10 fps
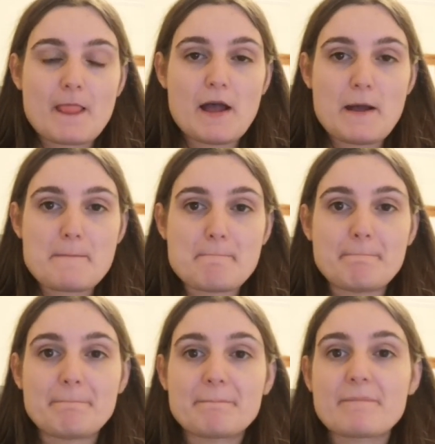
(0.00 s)

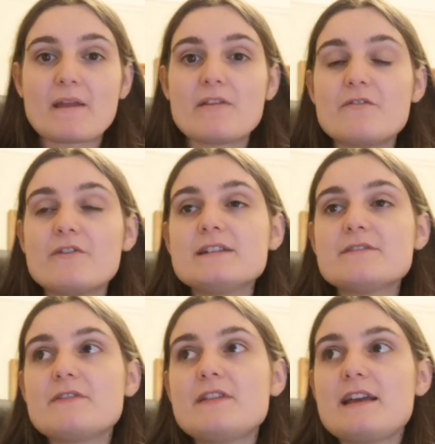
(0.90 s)
The
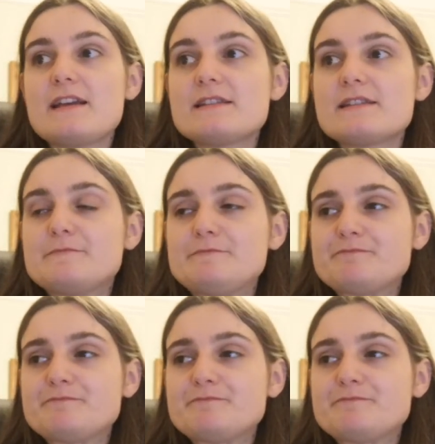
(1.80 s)
reason for this